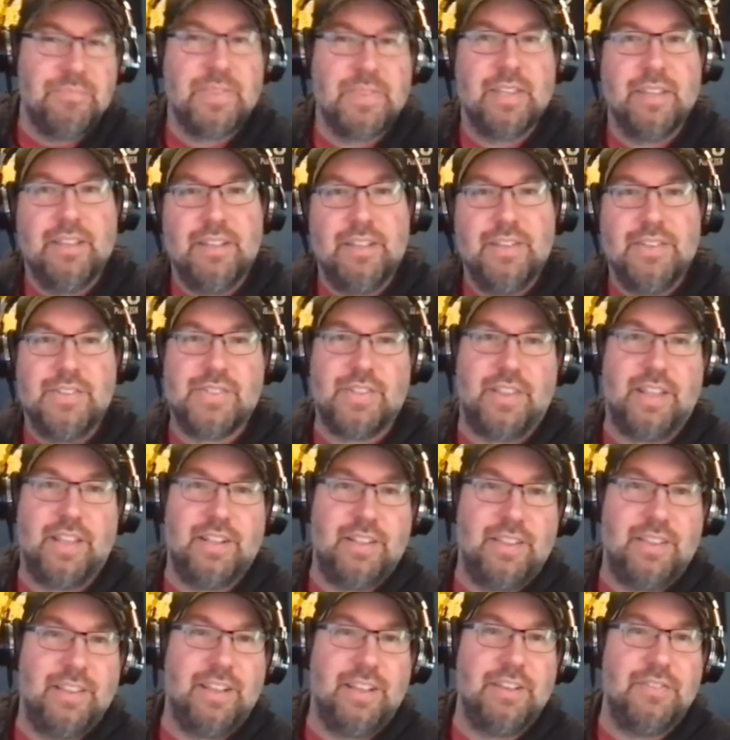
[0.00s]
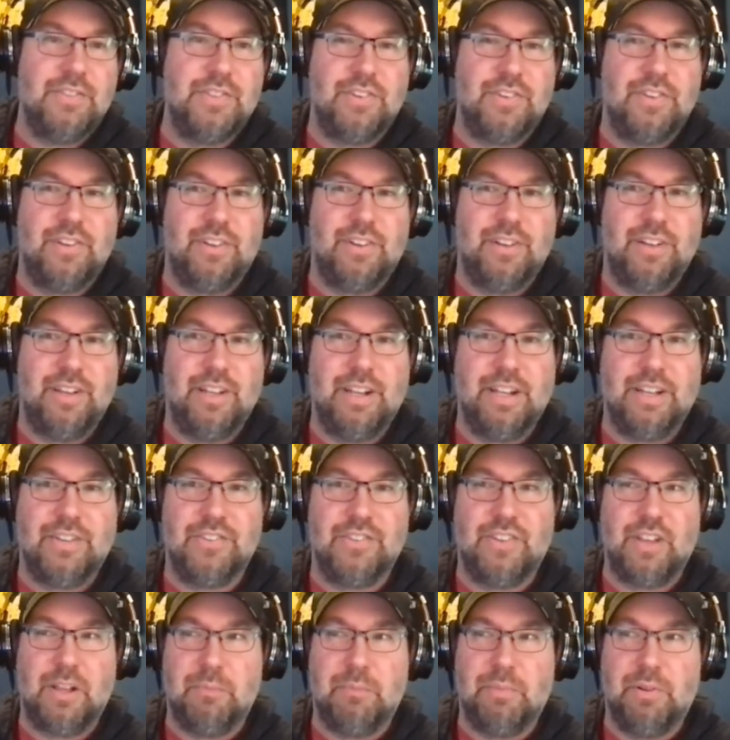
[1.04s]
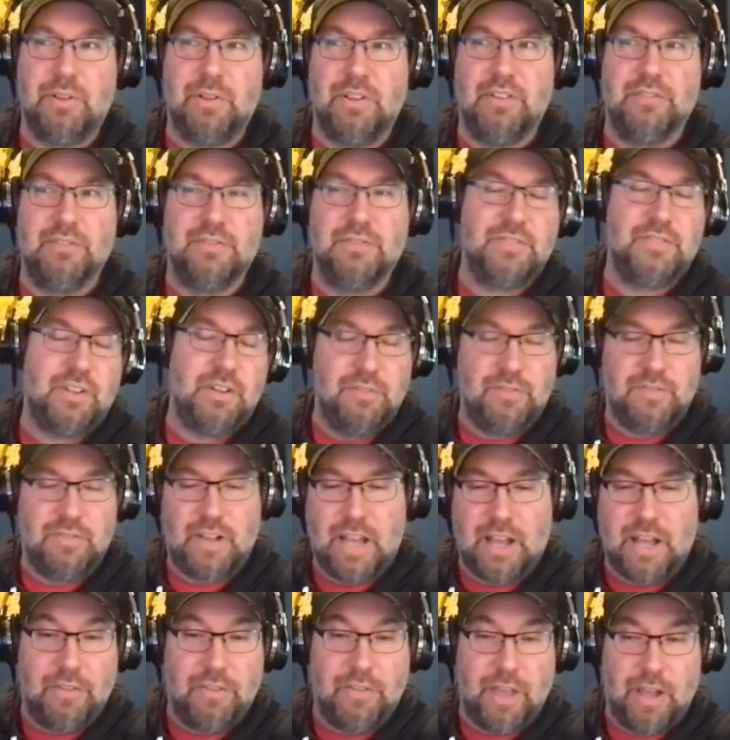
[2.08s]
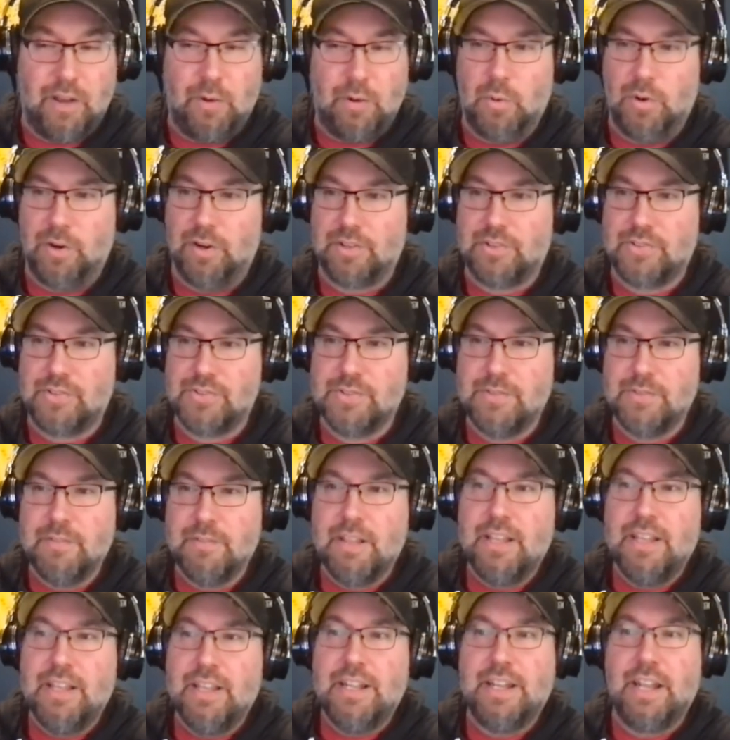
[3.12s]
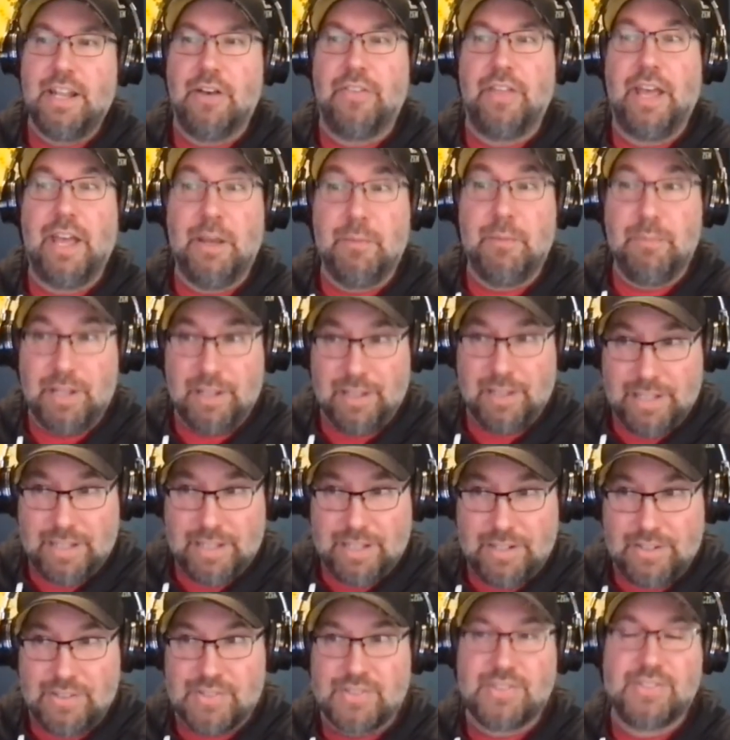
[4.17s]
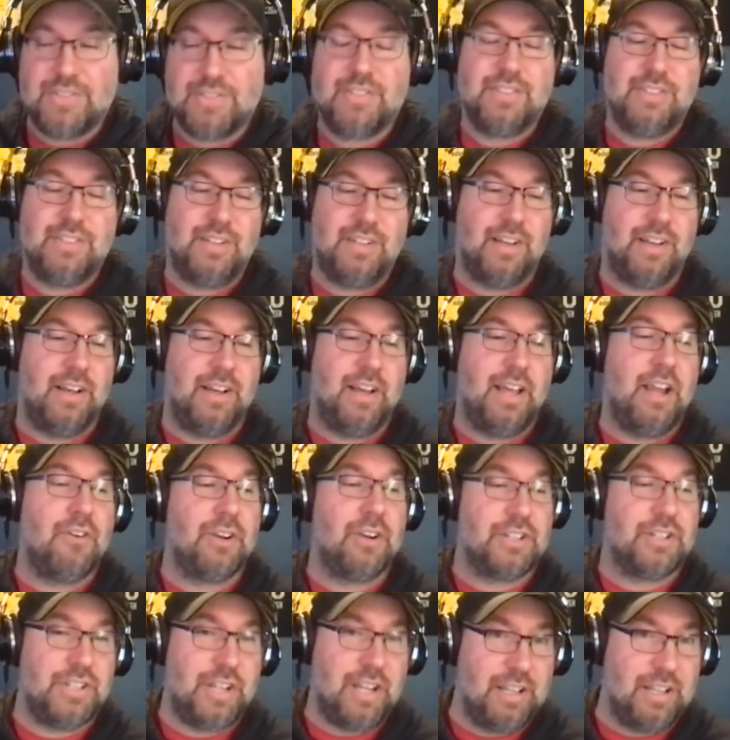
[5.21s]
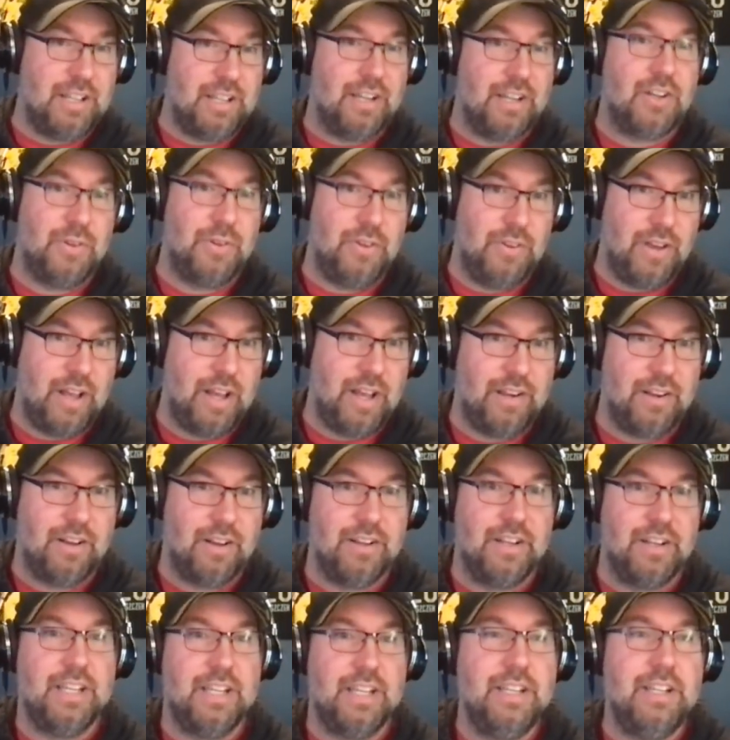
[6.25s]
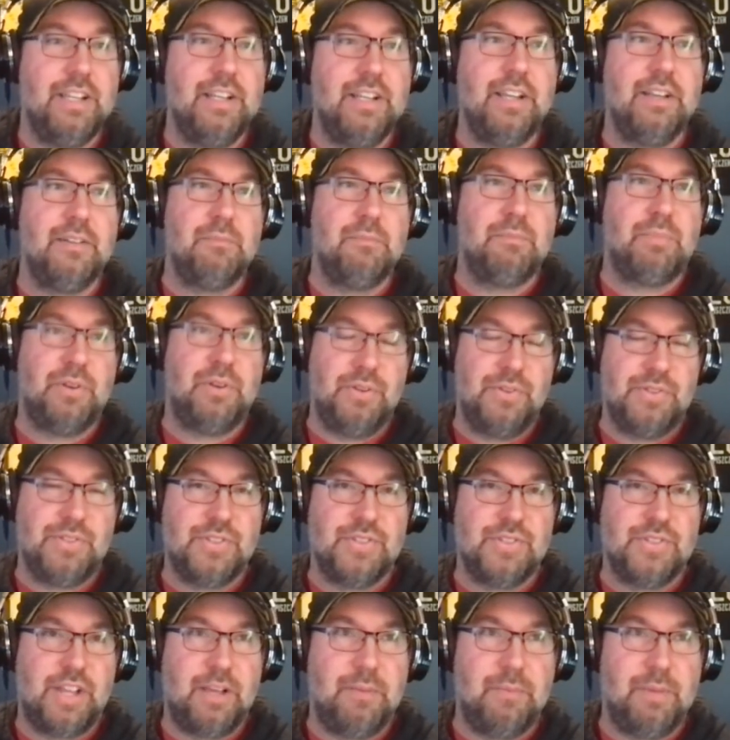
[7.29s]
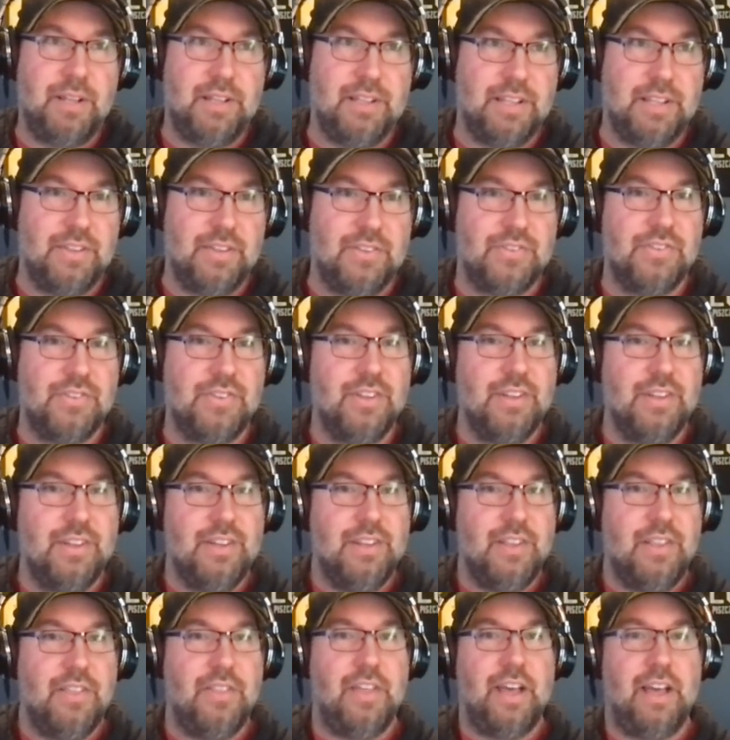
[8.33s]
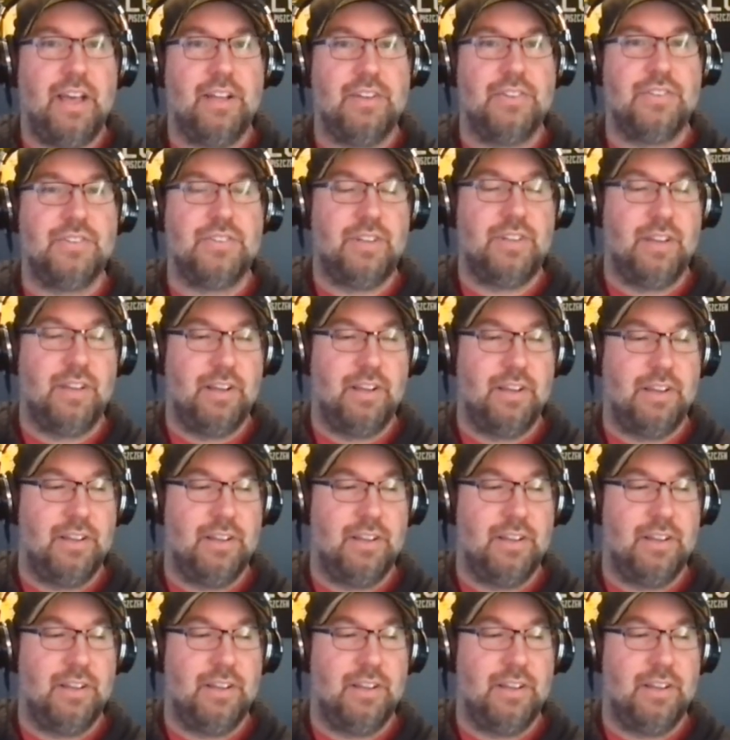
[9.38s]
So that, that gives a, an example of, of how that works. Now, the MLEs, uh, Eric Chalek, who you had on, he produces MLEs that uh,